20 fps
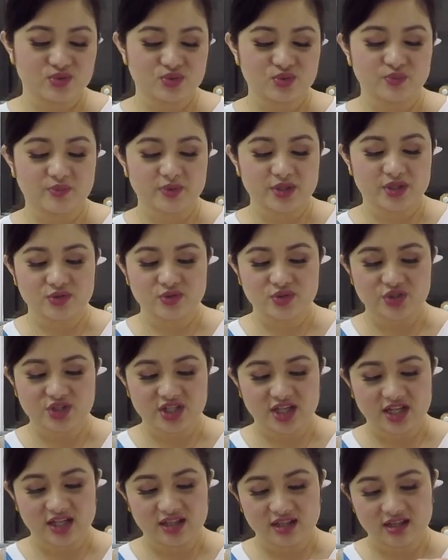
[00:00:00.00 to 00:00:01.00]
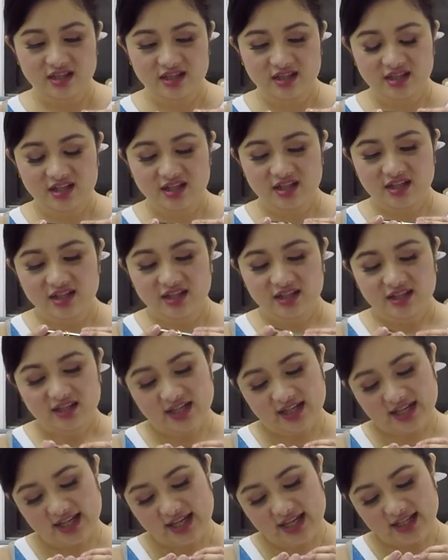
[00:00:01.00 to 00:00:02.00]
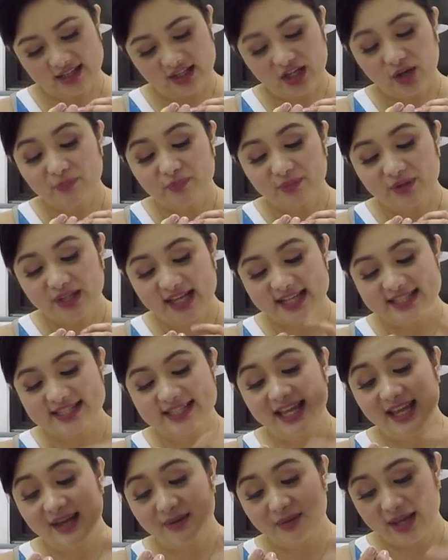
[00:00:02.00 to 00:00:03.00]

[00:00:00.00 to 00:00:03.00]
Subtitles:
Super social. Ayan, up next,